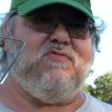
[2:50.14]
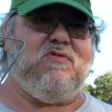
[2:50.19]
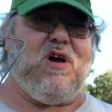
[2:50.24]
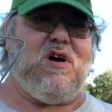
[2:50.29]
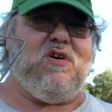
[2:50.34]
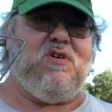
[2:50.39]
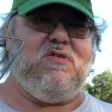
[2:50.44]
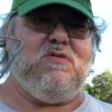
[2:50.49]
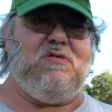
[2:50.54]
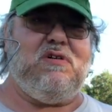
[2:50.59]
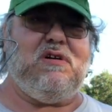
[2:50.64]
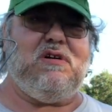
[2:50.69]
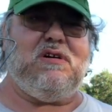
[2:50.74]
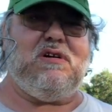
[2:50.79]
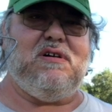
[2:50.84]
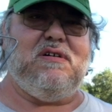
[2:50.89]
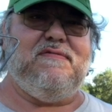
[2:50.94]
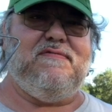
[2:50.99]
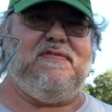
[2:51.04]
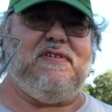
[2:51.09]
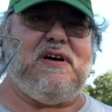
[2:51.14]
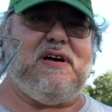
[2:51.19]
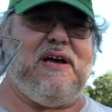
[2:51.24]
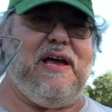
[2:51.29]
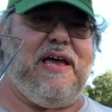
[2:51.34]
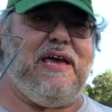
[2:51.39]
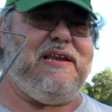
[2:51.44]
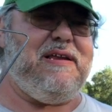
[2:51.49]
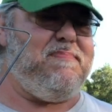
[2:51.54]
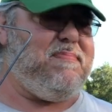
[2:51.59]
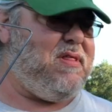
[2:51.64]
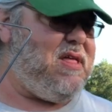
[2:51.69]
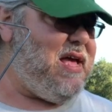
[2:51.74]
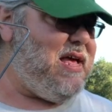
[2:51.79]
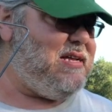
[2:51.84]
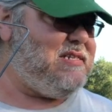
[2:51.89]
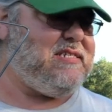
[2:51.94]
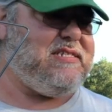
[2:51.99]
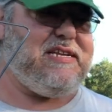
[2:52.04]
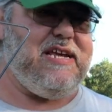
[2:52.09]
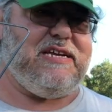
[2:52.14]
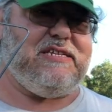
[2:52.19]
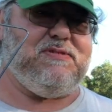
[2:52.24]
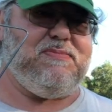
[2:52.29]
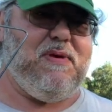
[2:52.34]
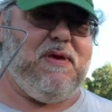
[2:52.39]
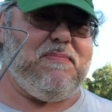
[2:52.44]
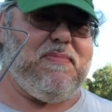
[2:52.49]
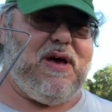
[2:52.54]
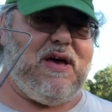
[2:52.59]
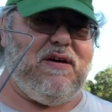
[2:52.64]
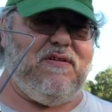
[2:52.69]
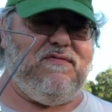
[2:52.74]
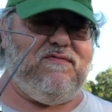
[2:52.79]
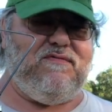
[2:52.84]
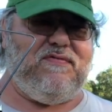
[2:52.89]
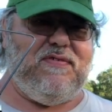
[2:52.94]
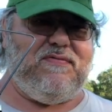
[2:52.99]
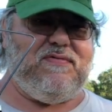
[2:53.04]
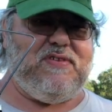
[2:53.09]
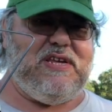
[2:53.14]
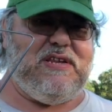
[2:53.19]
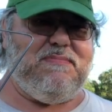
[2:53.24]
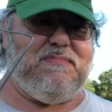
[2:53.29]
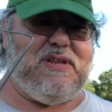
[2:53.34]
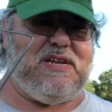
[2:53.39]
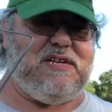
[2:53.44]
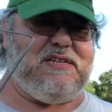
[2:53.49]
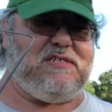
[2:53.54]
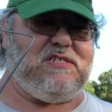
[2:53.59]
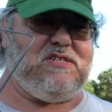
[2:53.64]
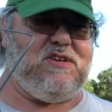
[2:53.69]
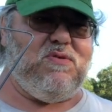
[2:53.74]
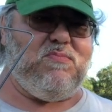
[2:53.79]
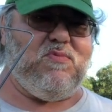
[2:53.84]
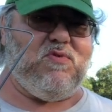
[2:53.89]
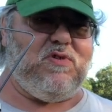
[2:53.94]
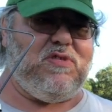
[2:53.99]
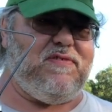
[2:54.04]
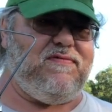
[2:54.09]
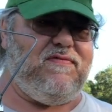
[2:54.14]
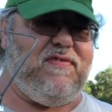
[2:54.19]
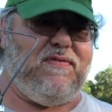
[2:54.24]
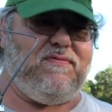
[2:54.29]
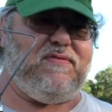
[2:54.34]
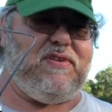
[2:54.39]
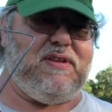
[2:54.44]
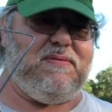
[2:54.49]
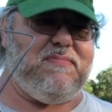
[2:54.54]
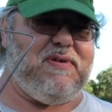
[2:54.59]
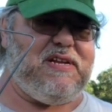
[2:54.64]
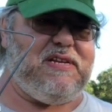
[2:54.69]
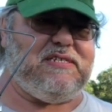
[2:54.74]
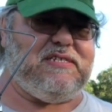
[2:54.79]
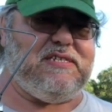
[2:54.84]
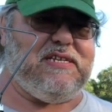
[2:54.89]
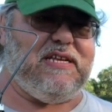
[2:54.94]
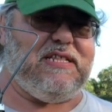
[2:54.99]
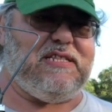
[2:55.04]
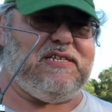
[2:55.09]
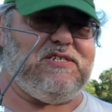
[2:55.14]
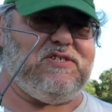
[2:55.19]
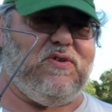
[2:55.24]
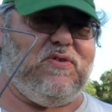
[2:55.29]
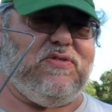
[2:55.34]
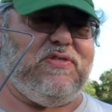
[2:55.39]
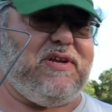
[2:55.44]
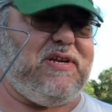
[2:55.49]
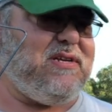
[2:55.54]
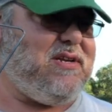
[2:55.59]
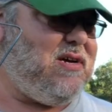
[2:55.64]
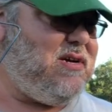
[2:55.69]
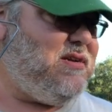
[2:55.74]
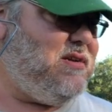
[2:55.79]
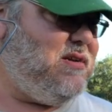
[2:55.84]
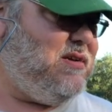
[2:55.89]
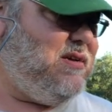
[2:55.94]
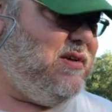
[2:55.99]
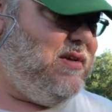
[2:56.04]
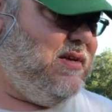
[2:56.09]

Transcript: row of 80 plants takes me about 15 minutes, no more than 15 minutes to get this whole thing done.